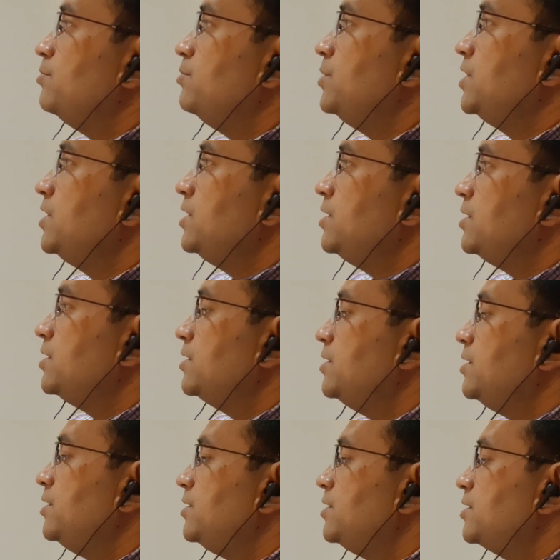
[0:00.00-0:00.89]
B
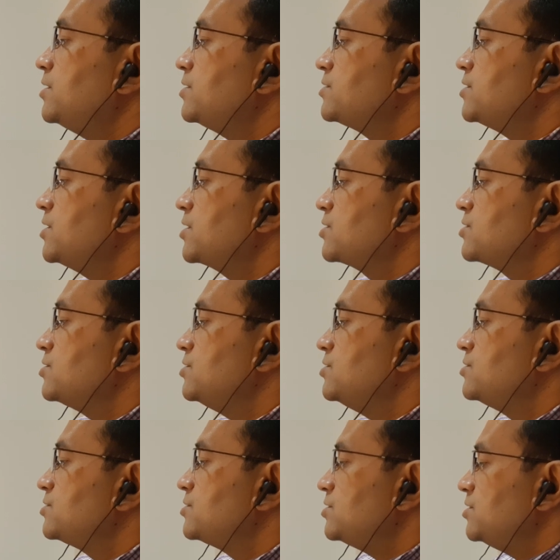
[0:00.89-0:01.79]

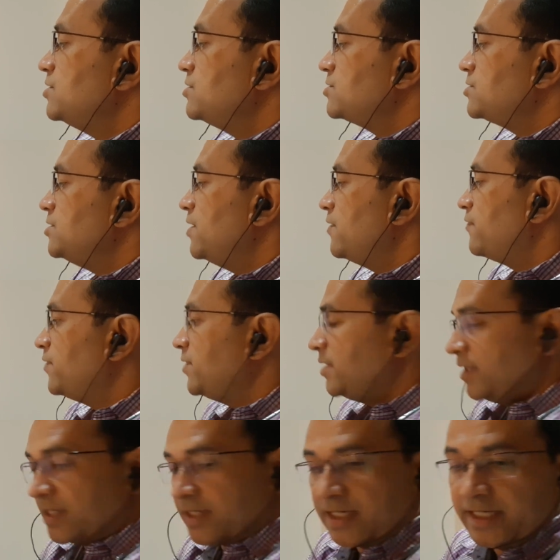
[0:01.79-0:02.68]
intersection C is
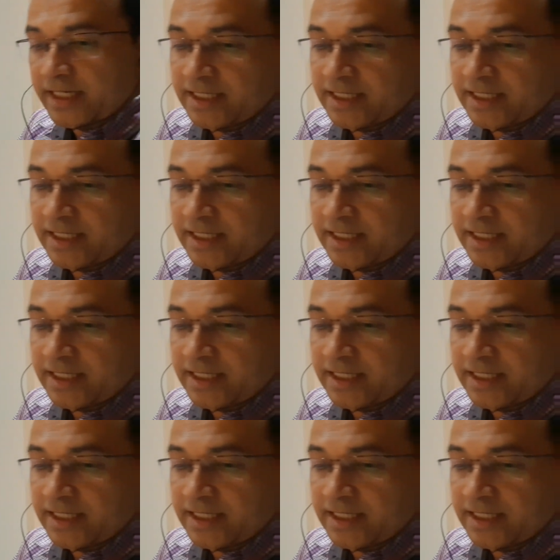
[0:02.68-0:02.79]
definitely